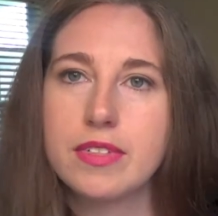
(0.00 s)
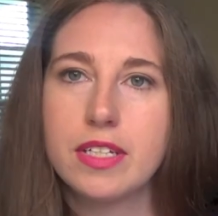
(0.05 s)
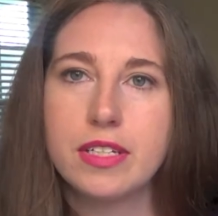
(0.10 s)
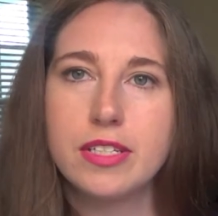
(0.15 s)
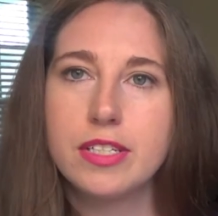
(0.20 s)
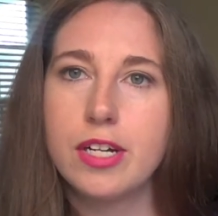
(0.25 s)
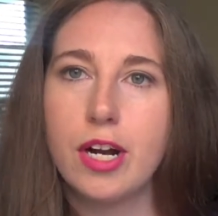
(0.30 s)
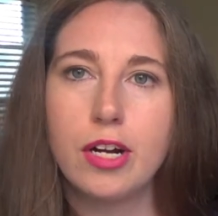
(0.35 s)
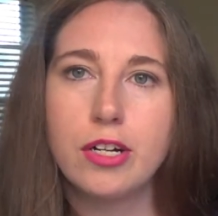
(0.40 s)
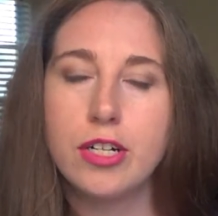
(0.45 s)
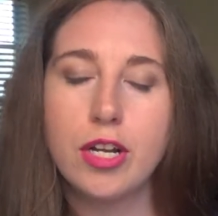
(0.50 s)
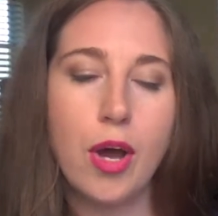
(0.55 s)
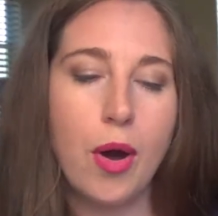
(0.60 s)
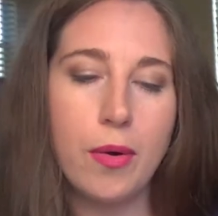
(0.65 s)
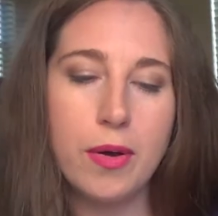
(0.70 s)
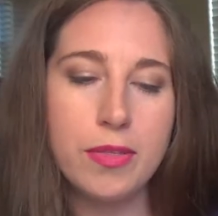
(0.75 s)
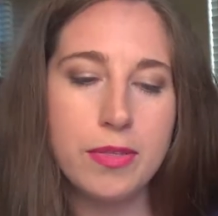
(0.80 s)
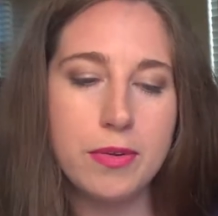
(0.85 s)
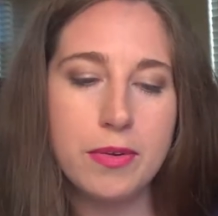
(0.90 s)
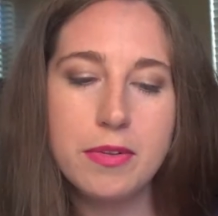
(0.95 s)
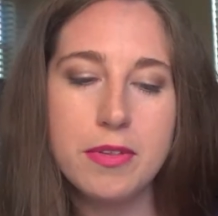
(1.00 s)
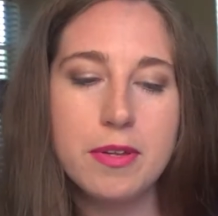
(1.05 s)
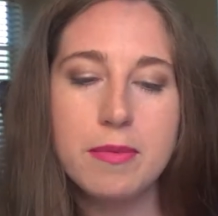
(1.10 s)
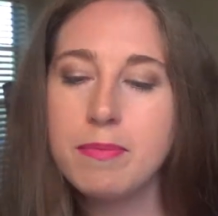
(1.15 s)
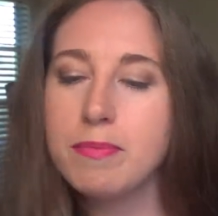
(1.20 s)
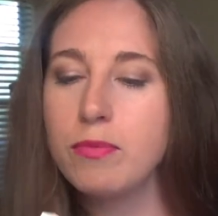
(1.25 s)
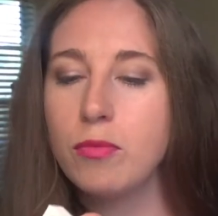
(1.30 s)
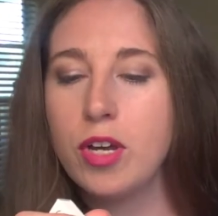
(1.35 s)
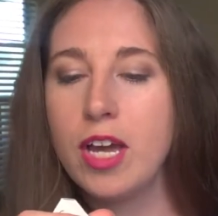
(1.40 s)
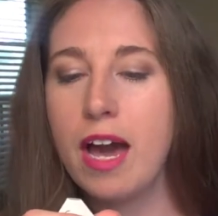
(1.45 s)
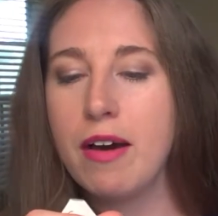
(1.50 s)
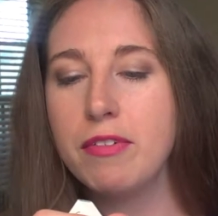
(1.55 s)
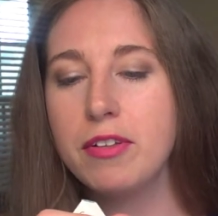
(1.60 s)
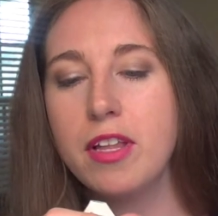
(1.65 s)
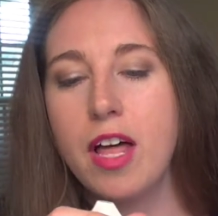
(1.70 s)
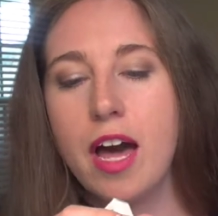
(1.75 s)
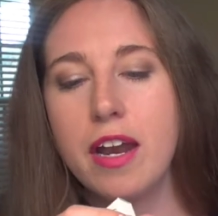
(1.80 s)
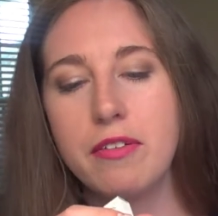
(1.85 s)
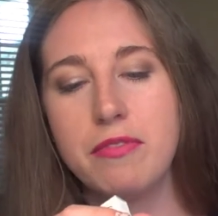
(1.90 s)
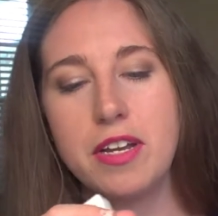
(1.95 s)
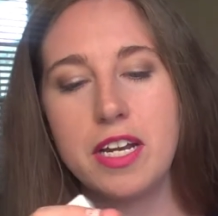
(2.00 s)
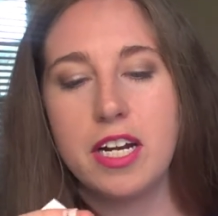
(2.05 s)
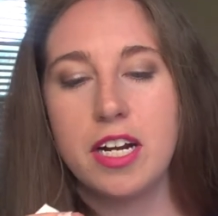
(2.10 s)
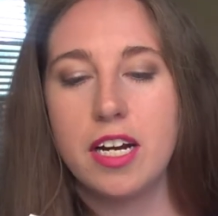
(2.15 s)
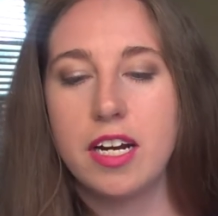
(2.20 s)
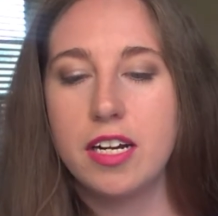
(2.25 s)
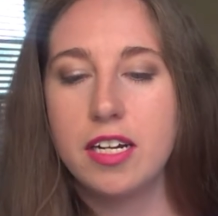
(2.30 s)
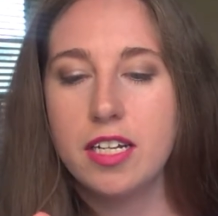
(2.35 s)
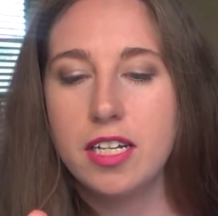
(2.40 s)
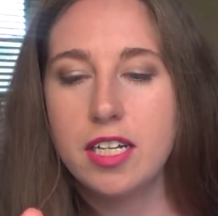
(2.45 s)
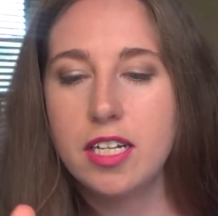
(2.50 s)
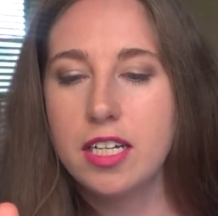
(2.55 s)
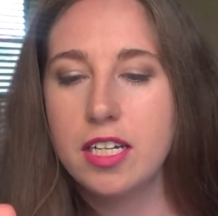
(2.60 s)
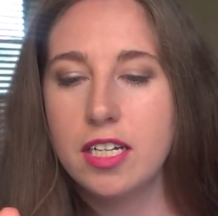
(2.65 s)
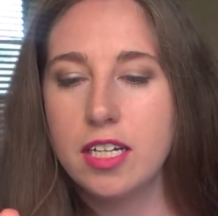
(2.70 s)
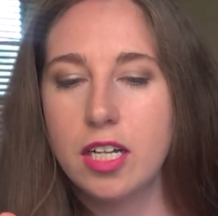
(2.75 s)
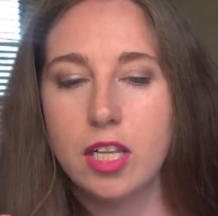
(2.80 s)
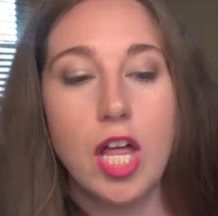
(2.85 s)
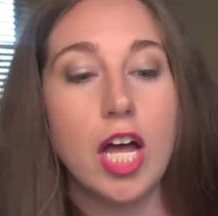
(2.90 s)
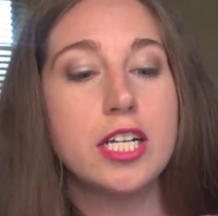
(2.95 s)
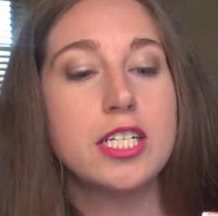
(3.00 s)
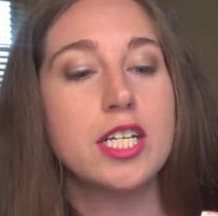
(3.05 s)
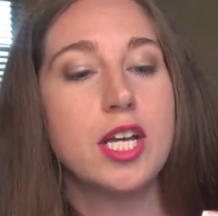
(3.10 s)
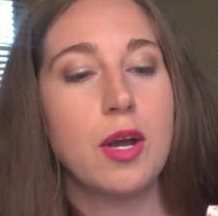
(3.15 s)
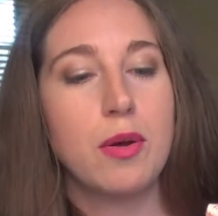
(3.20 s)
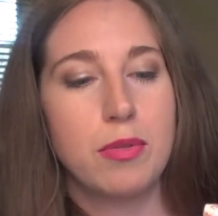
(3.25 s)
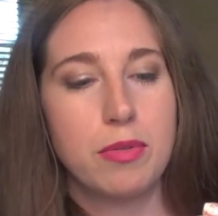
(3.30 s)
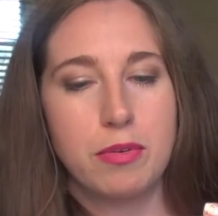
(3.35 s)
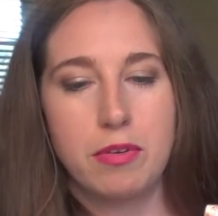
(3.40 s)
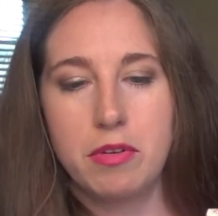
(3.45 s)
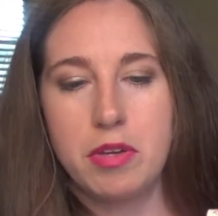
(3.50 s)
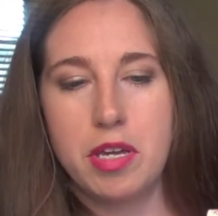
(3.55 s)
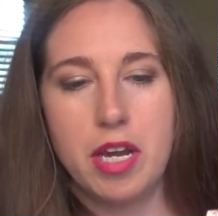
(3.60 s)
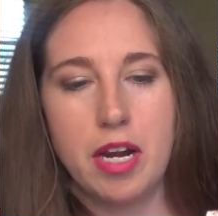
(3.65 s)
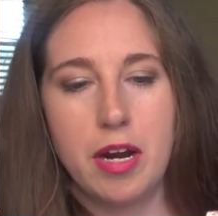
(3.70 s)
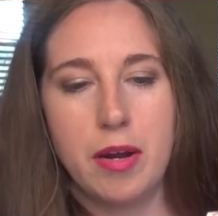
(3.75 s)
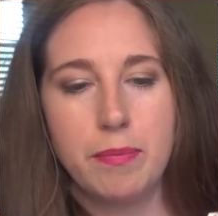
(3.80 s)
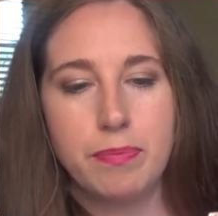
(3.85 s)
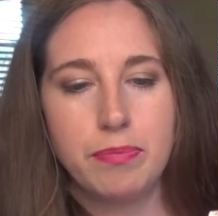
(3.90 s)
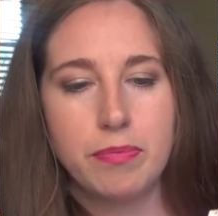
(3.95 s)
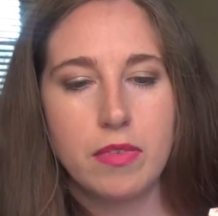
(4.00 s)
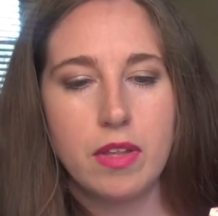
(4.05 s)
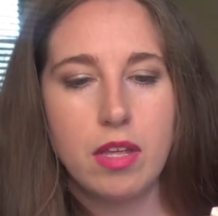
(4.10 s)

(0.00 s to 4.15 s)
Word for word: start going through them. We have a lot to go through here.